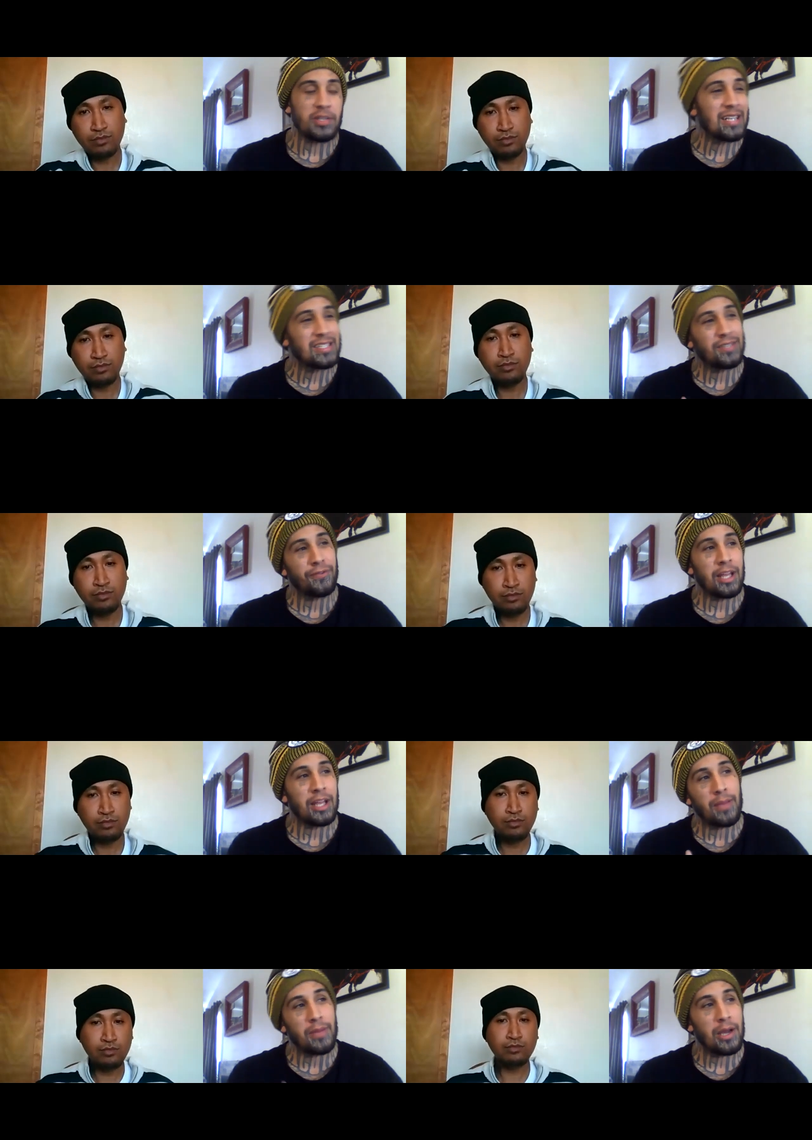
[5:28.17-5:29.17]
Speaker 1: I just feel like
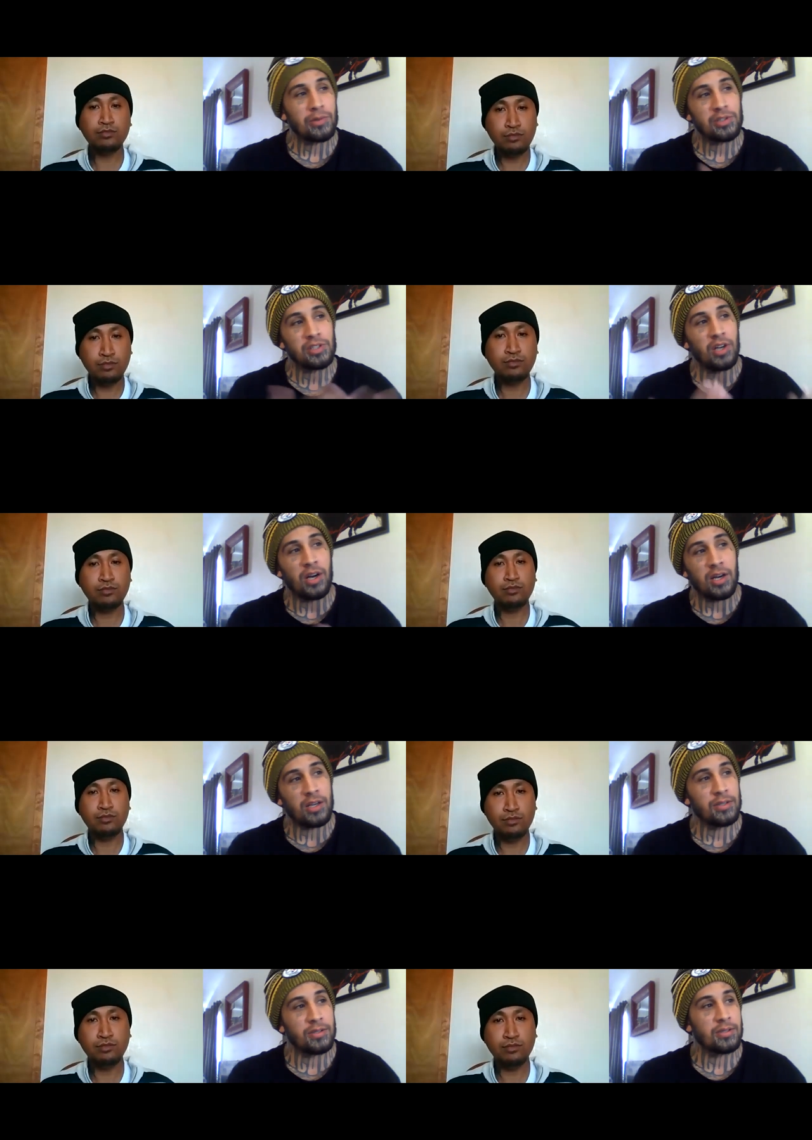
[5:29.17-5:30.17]
maybe I was just
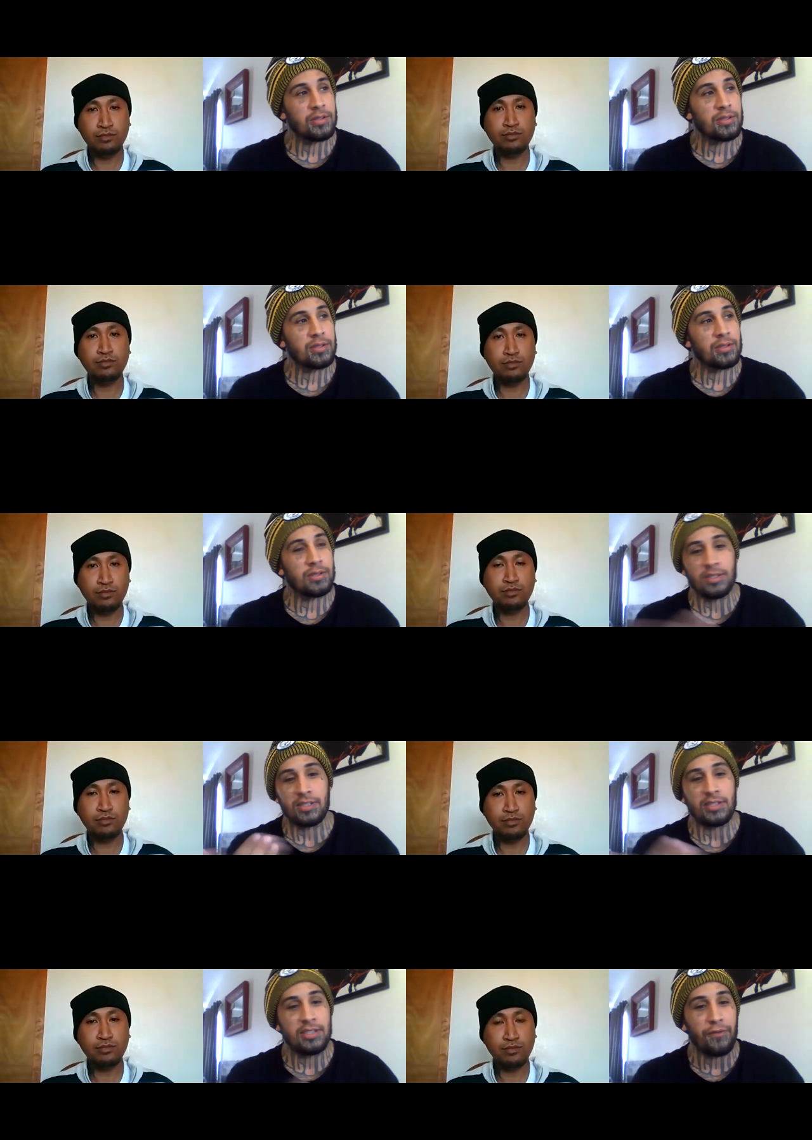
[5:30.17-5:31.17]
on
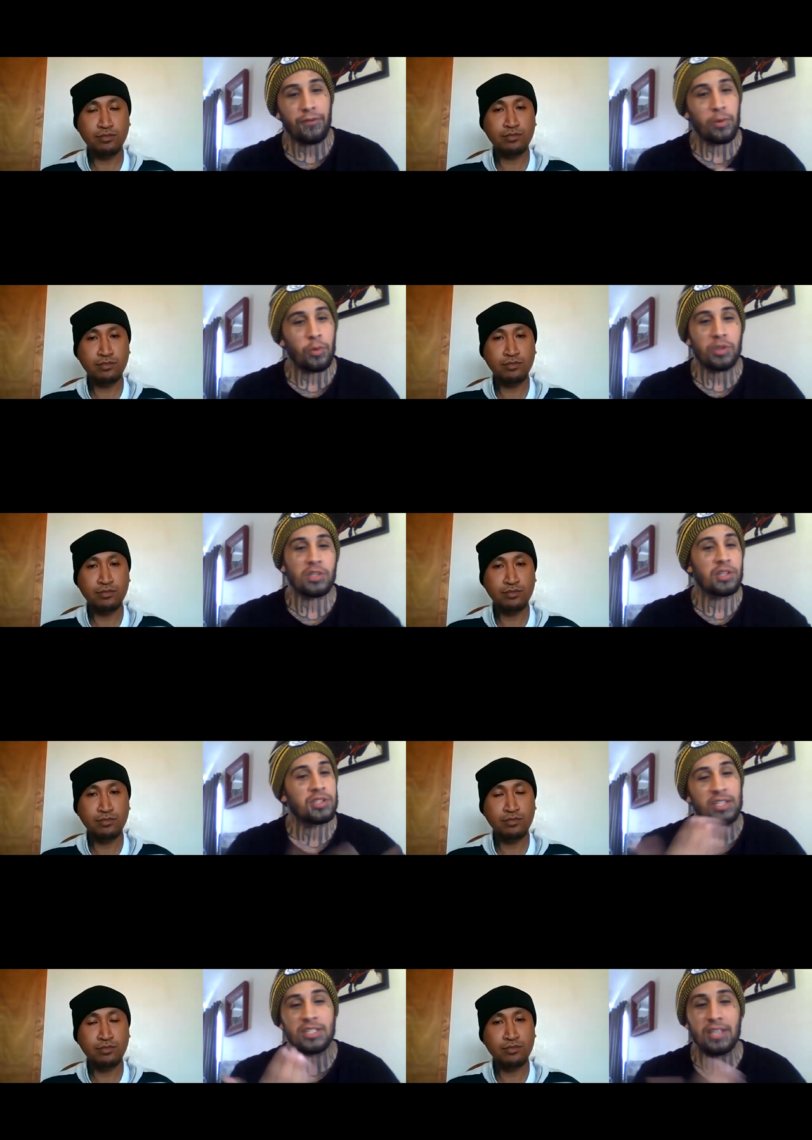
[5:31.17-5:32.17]
just different we're
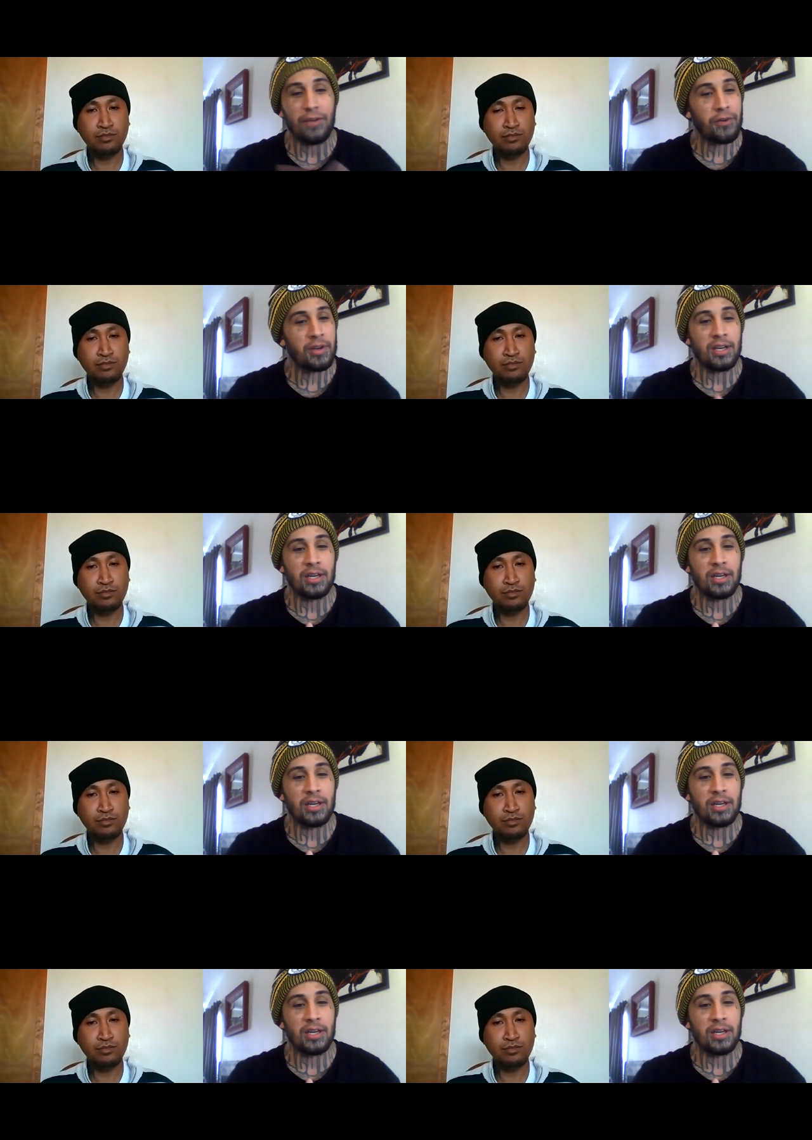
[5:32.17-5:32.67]
such different